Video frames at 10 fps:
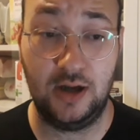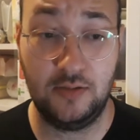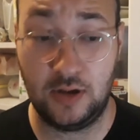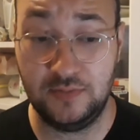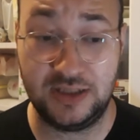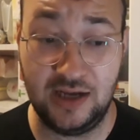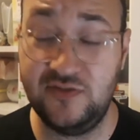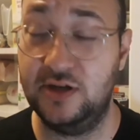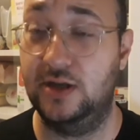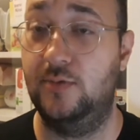I'm
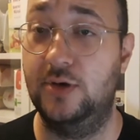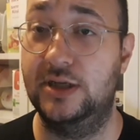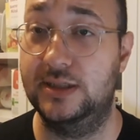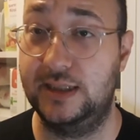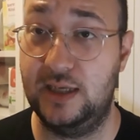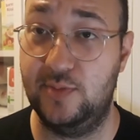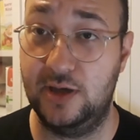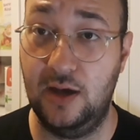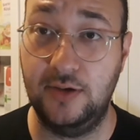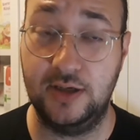definitely wanting to keep it
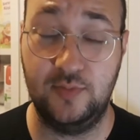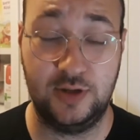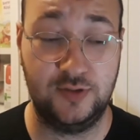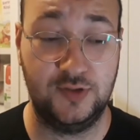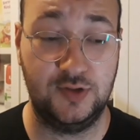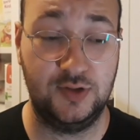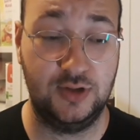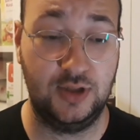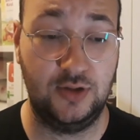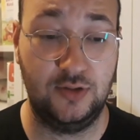going because
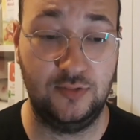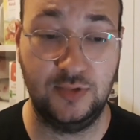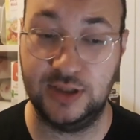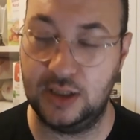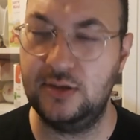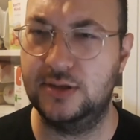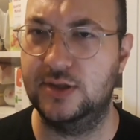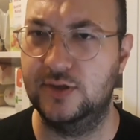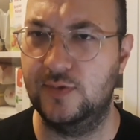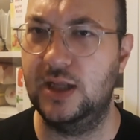the results
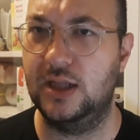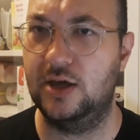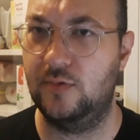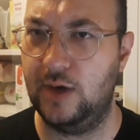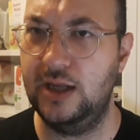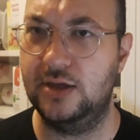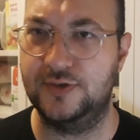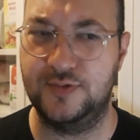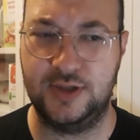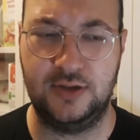as well, like weight
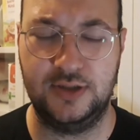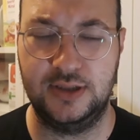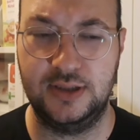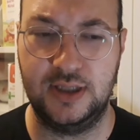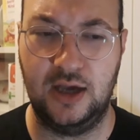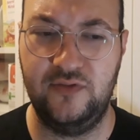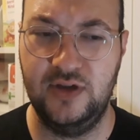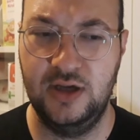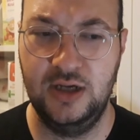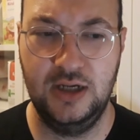loss results and stuff,
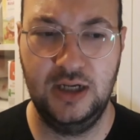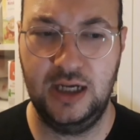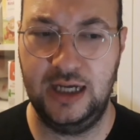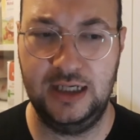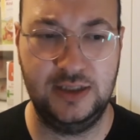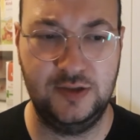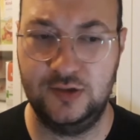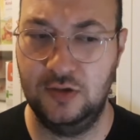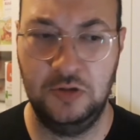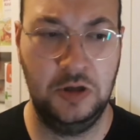
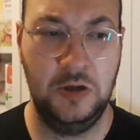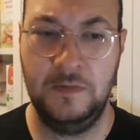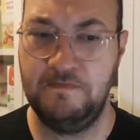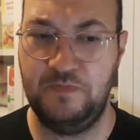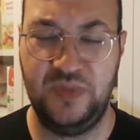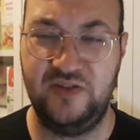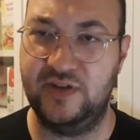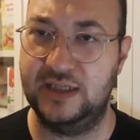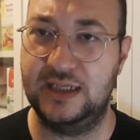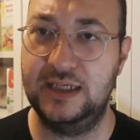is
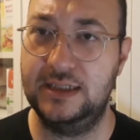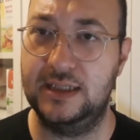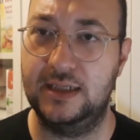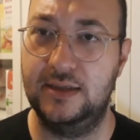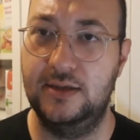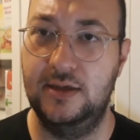fantastic.